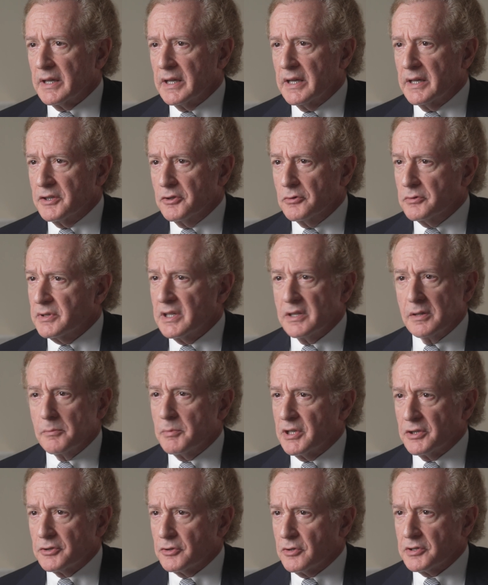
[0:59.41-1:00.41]
You need to
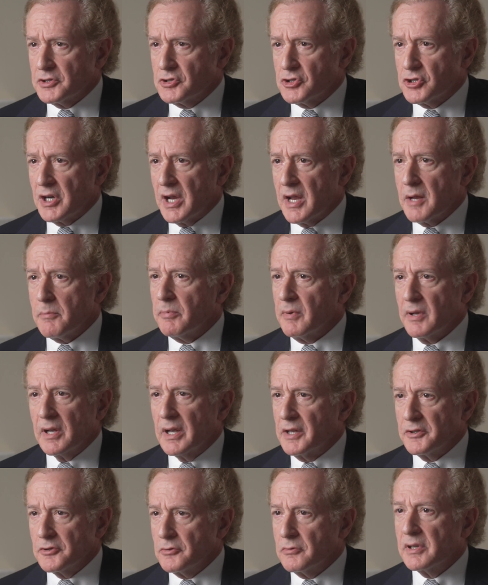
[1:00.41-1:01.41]
be in good shape,
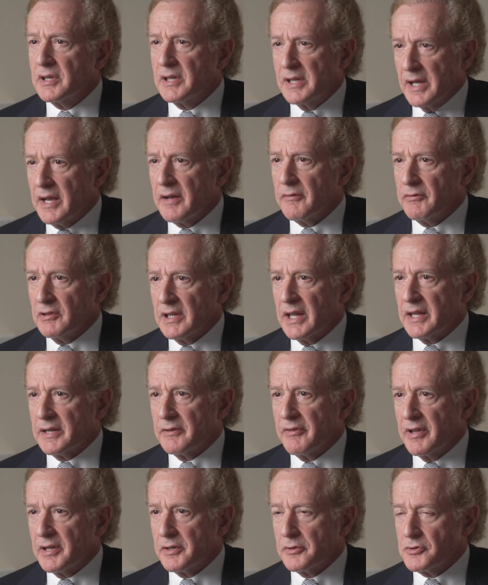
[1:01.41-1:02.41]
and you need to have a lot
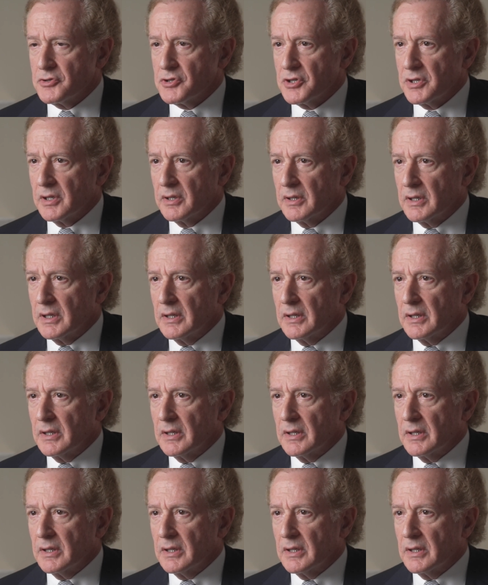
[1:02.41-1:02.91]
of energy.